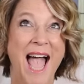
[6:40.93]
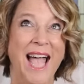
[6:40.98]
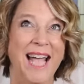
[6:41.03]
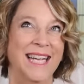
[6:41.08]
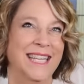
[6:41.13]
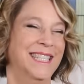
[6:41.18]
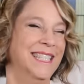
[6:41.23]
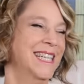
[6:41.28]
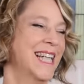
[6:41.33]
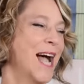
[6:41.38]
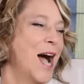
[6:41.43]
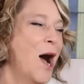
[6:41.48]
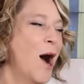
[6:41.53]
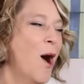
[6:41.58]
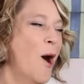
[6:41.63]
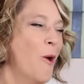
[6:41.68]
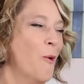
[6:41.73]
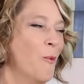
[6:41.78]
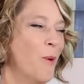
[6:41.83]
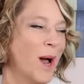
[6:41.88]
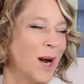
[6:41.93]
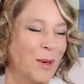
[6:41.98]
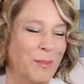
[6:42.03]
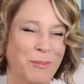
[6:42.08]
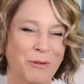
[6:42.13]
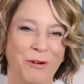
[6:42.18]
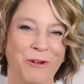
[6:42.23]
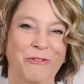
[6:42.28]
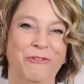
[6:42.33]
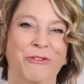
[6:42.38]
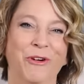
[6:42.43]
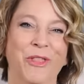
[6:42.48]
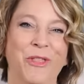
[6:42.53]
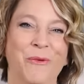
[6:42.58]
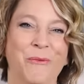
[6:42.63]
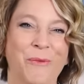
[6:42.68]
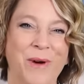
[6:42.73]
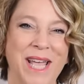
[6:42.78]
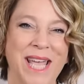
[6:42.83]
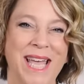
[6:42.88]
Yay! Waterproof for
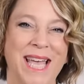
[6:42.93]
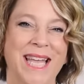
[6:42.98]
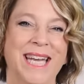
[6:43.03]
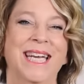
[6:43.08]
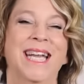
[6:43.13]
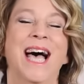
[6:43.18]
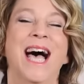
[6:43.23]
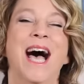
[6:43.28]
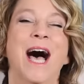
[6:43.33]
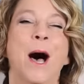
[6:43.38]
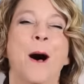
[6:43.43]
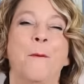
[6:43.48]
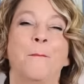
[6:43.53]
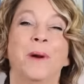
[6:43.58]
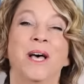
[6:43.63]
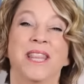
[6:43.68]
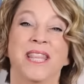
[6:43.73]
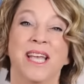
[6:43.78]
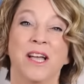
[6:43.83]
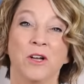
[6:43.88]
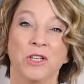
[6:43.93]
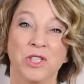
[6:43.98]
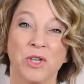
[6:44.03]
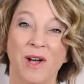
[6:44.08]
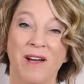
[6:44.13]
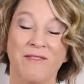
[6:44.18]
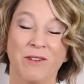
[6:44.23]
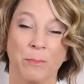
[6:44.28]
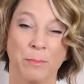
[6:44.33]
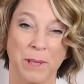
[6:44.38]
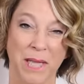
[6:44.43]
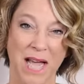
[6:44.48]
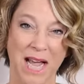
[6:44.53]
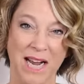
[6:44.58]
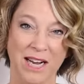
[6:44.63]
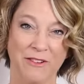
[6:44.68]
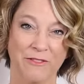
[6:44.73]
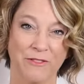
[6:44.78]
the win. But they also have a black